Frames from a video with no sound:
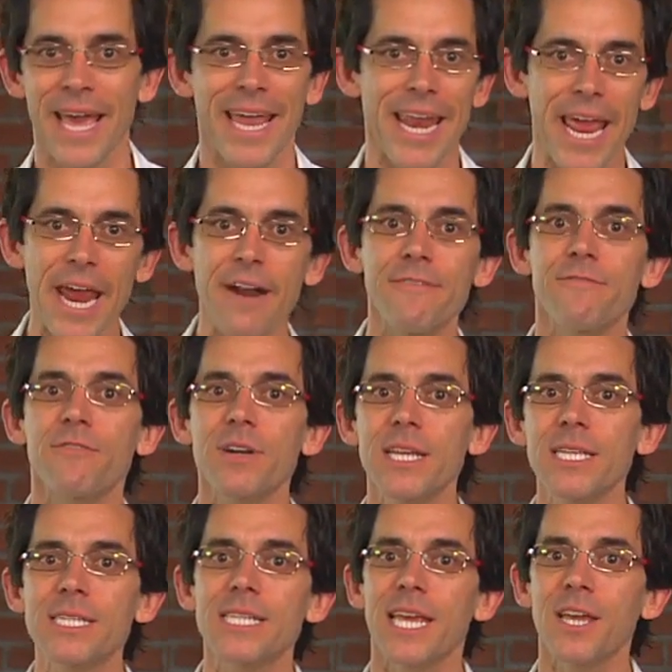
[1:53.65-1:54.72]
And
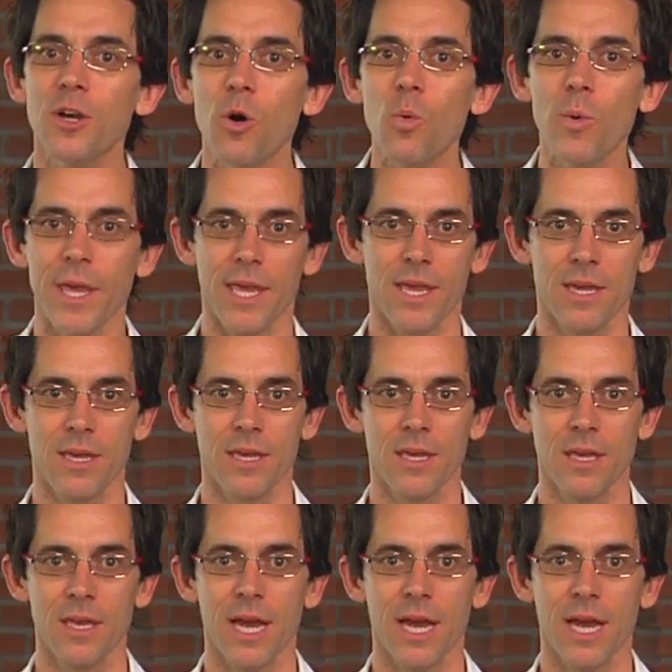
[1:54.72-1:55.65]
every single week,